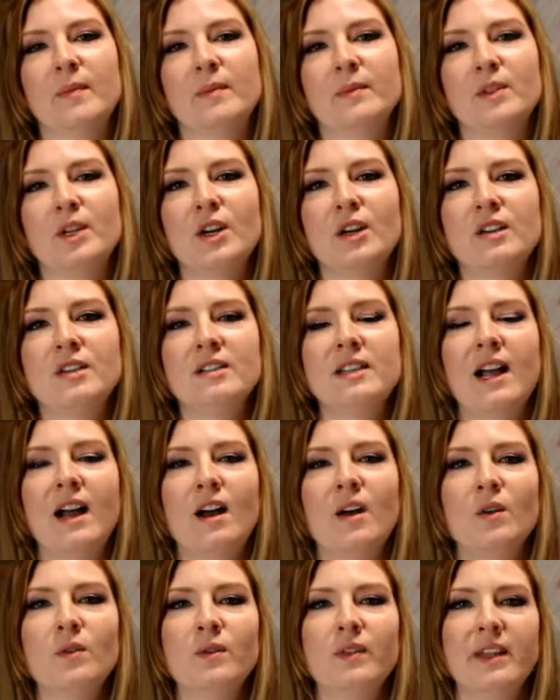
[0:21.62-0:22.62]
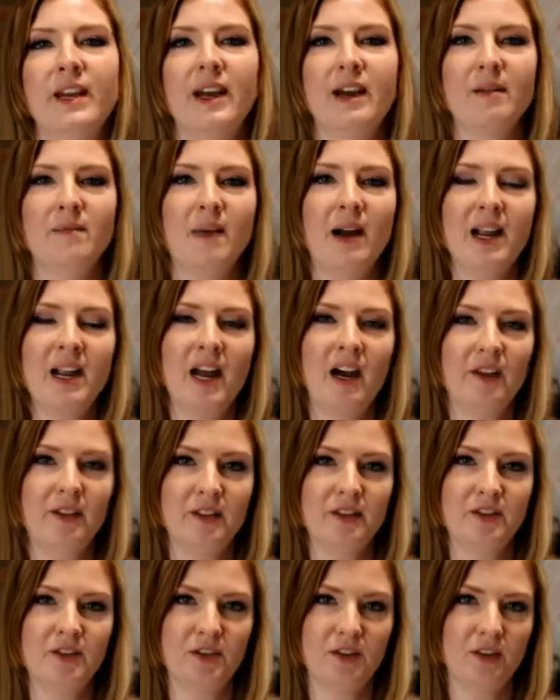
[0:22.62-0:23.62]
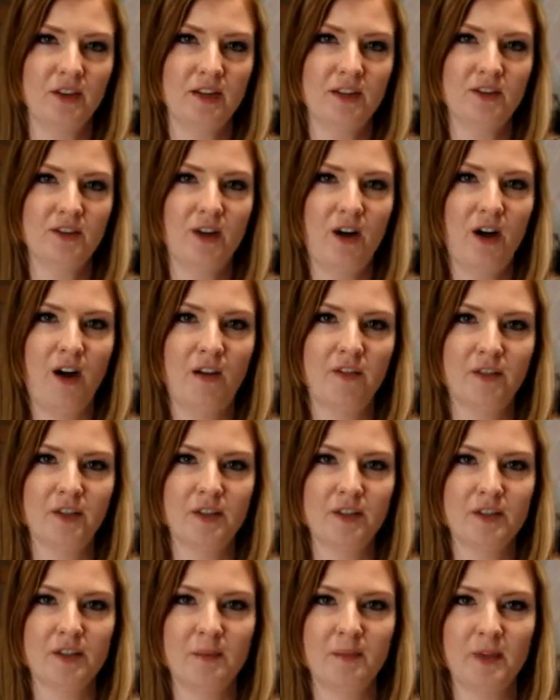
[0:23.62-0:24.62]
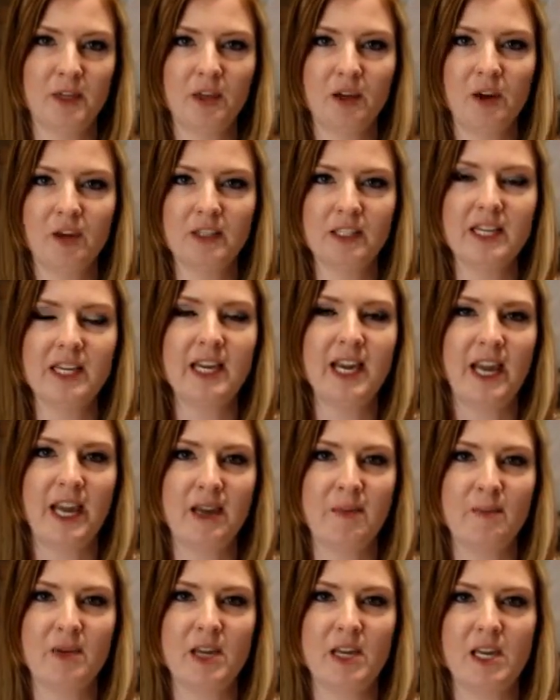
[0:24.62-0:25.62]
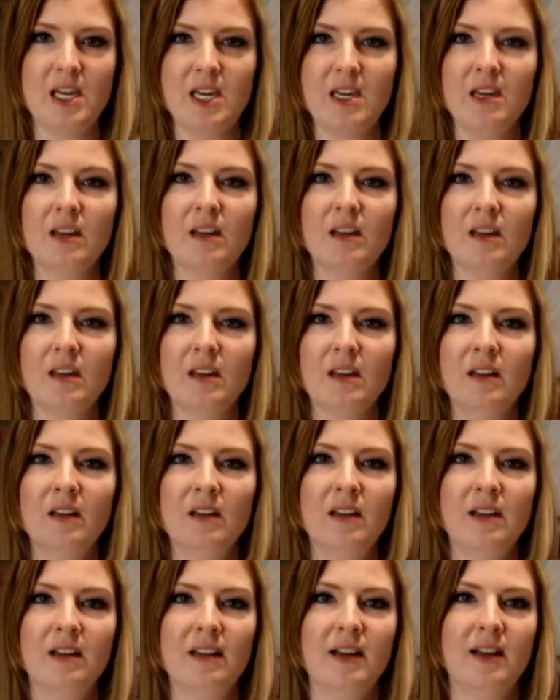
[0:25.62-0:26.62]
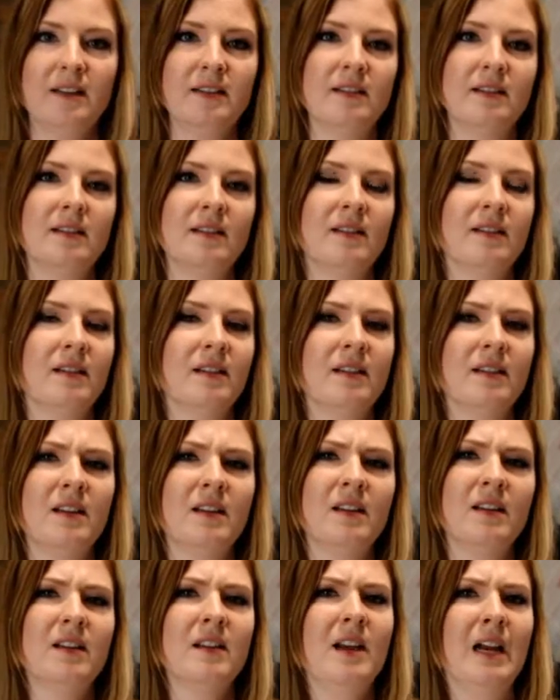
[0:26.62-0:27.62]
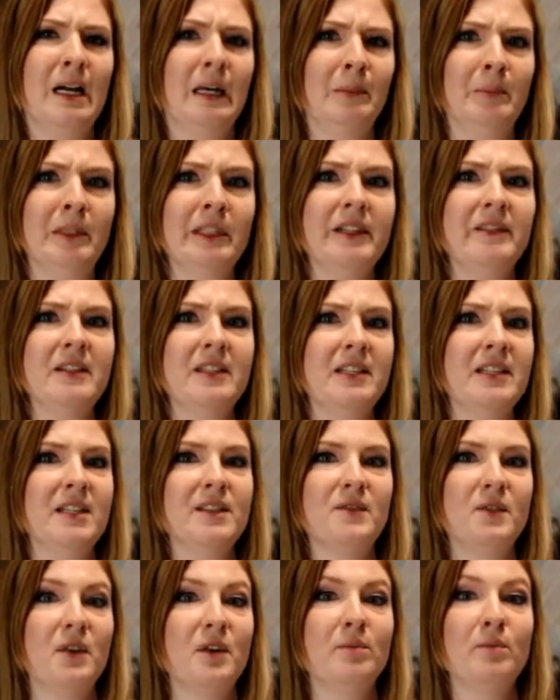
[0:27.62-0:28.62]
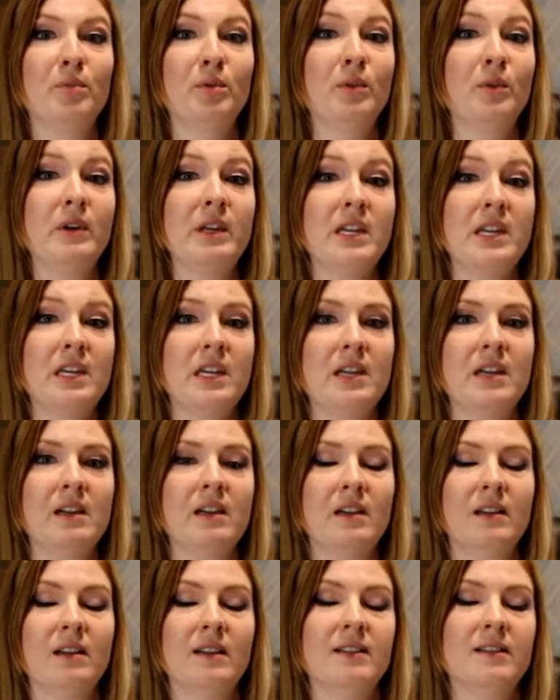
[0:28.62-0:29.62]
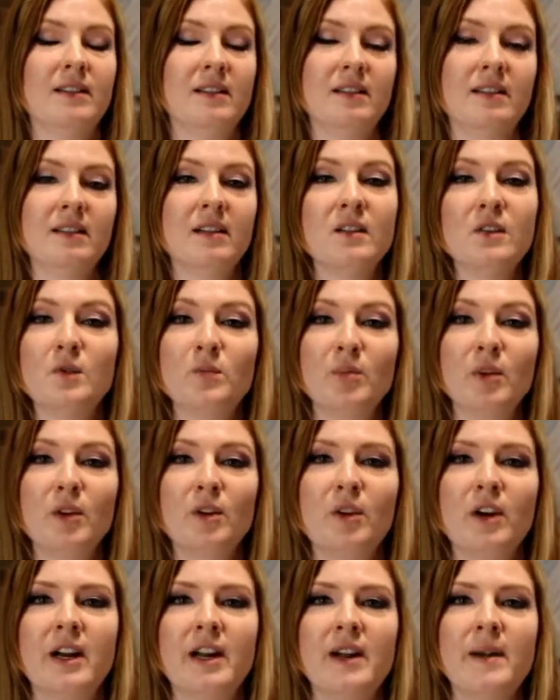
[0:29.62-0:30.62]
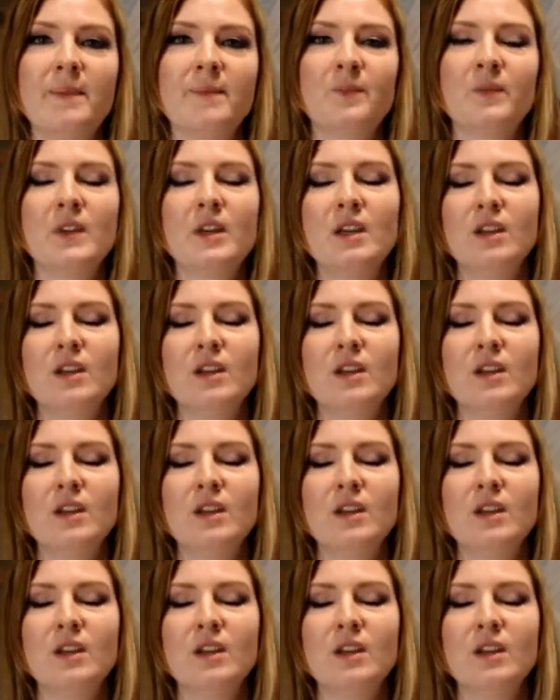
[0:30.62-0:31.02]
Turns out that my health insurance offers something called EAP. That's I believe it stands for Employee Assistance Program.